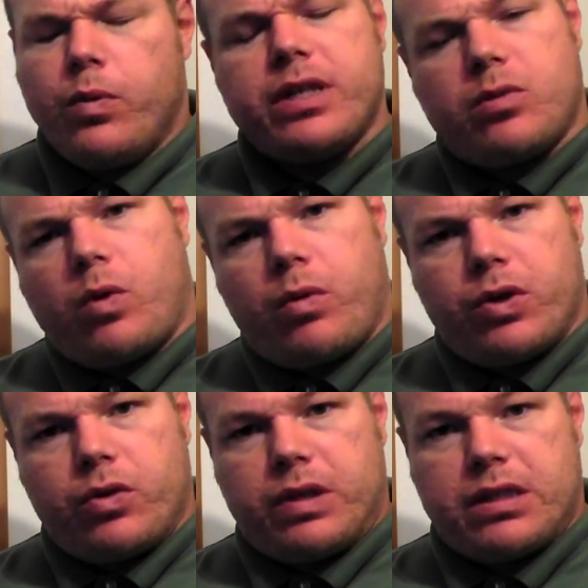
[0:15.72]
reason why we're
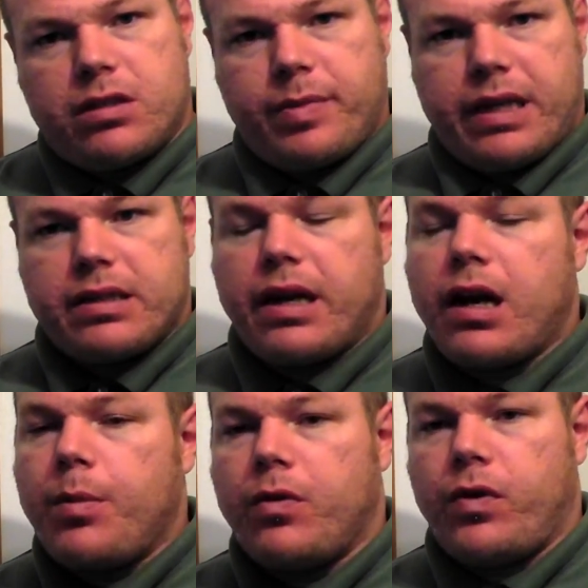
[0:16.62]
doing this is because I had a
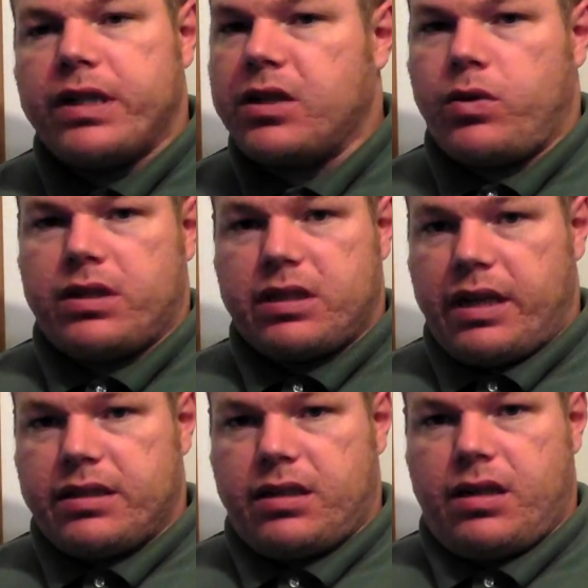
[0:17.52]
couple friends that were
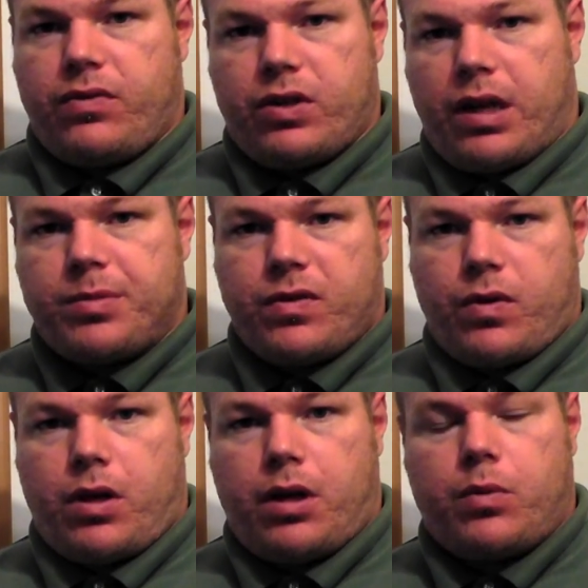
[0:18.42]
discussing the different types
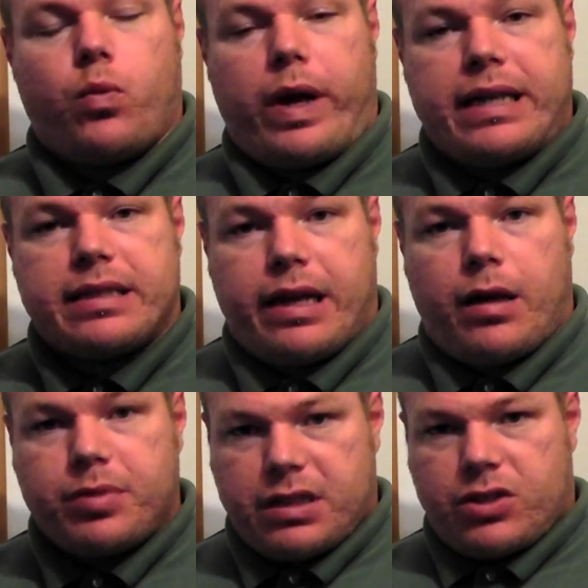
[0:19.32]
of uh, RAID
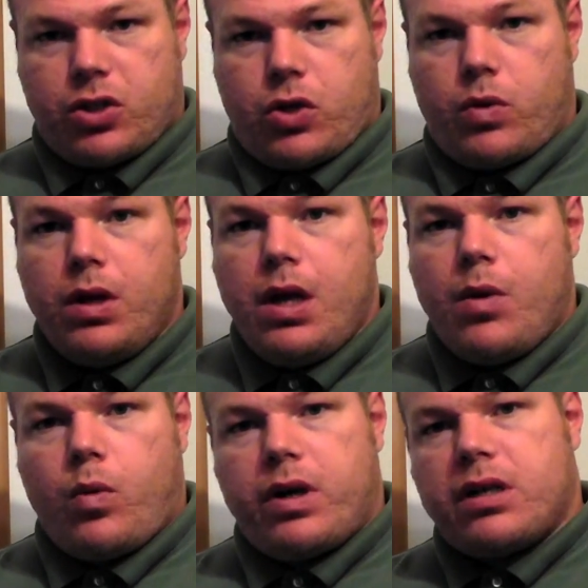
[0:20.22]
setups, and so I
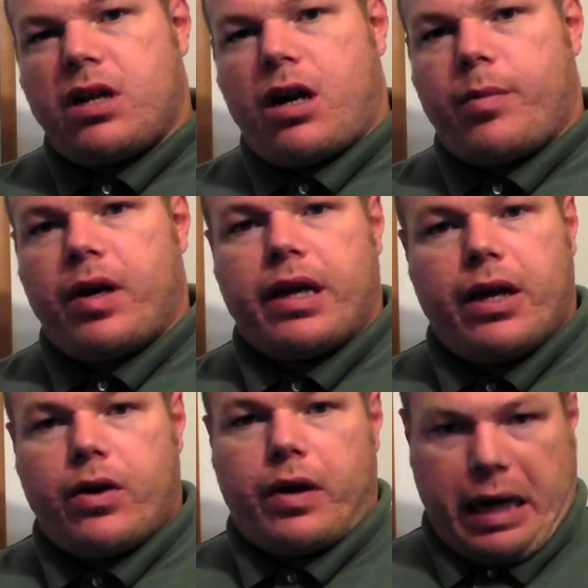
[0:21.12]
wanted to talk about it
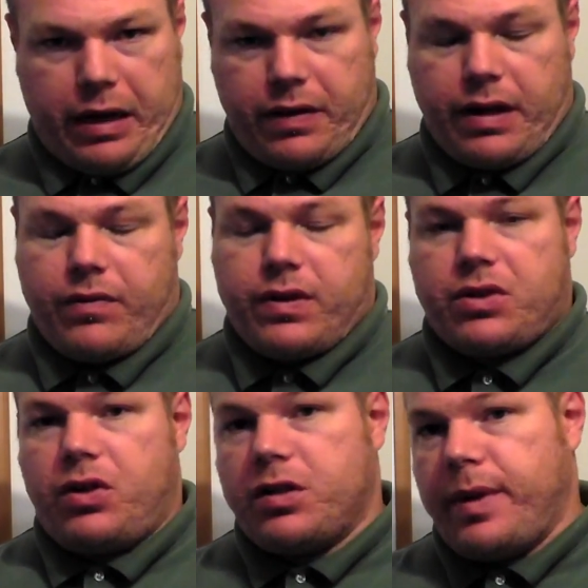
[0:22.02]
here, and I thought if I
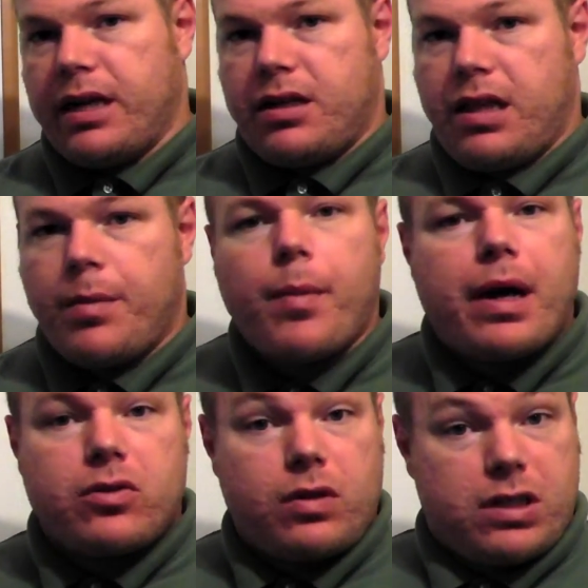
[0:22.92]
was going to explain it to them, I
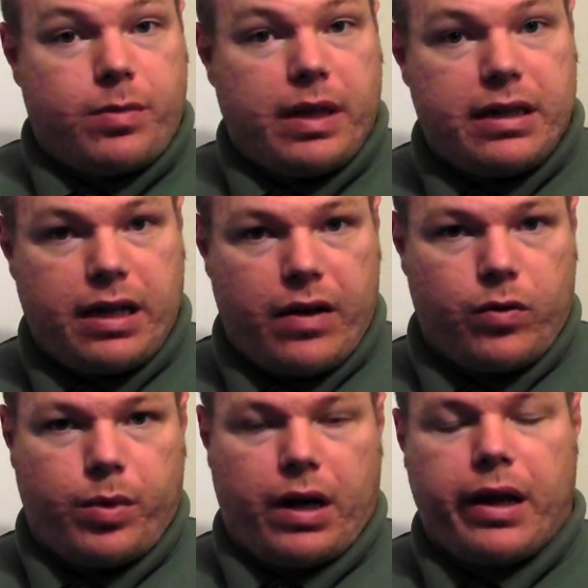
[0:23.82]
might as well explain it to
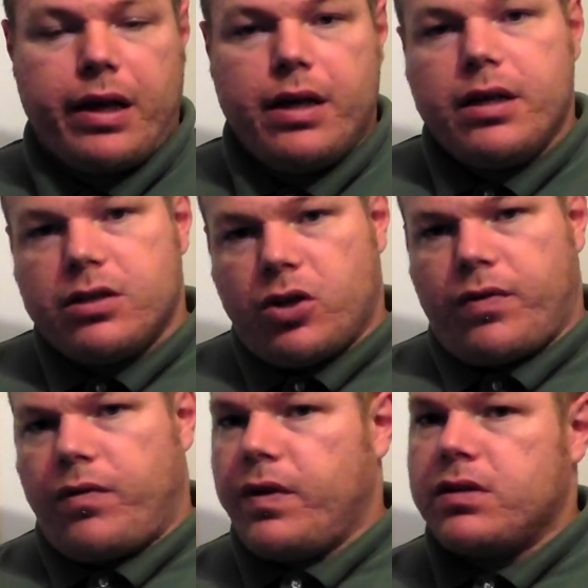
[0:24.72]
everybody. So
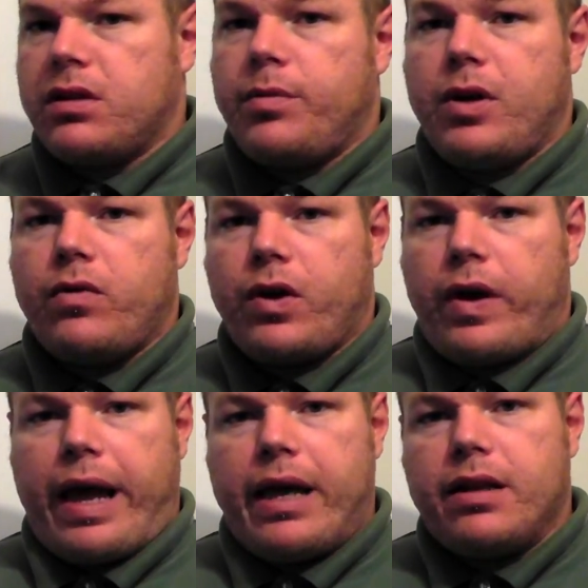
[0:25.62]
if it feels a little bit over
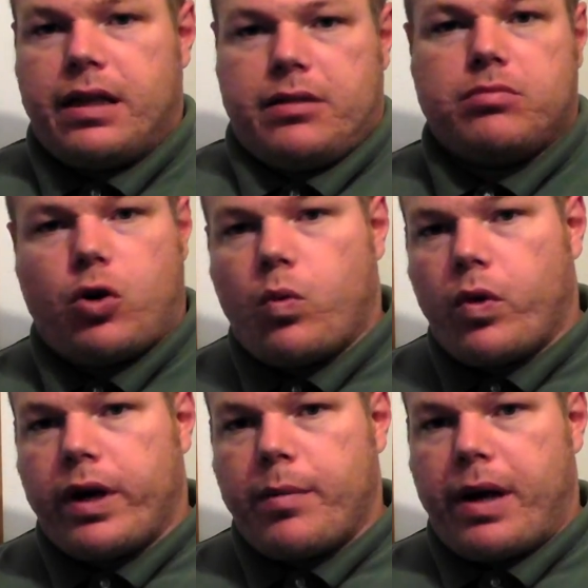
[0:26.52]
your head, then don't
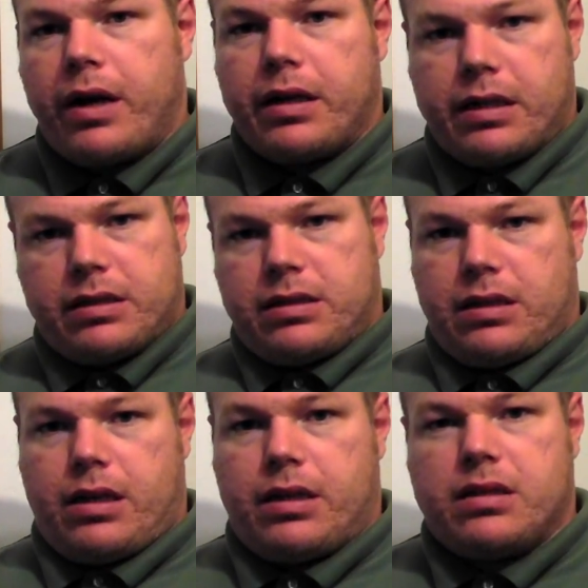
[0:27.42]
worry about it, because
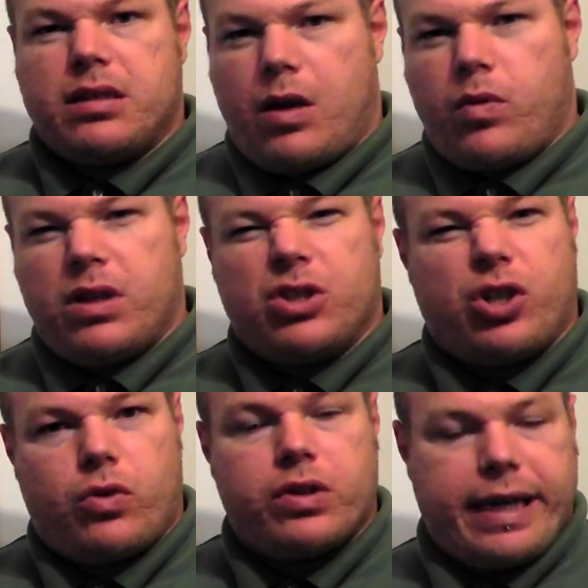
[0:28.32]
uh, it's not one of the
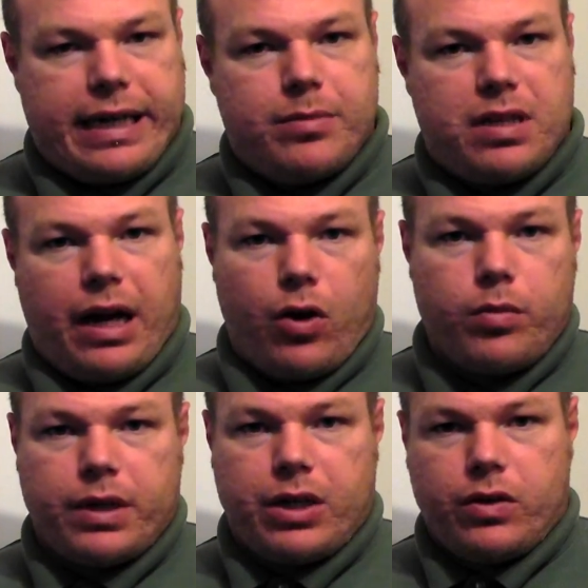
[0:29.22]
general tech tips that I
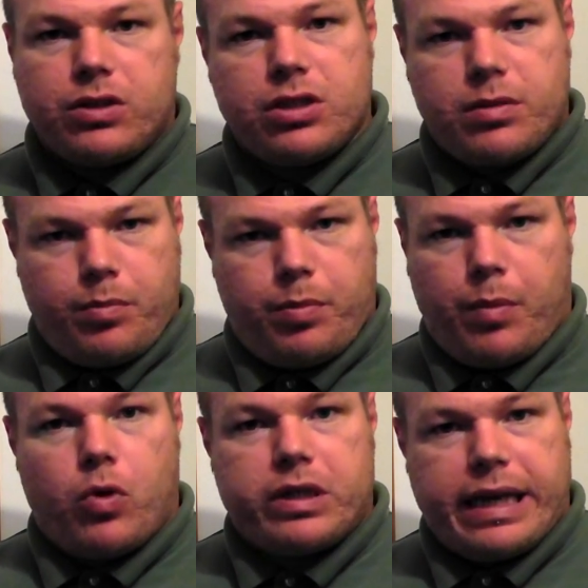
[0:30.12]
normally do, it's just a
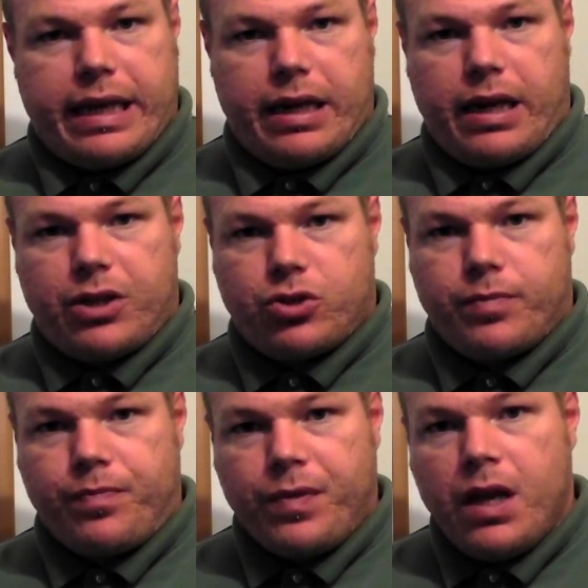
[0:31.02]
bit more techy in nature.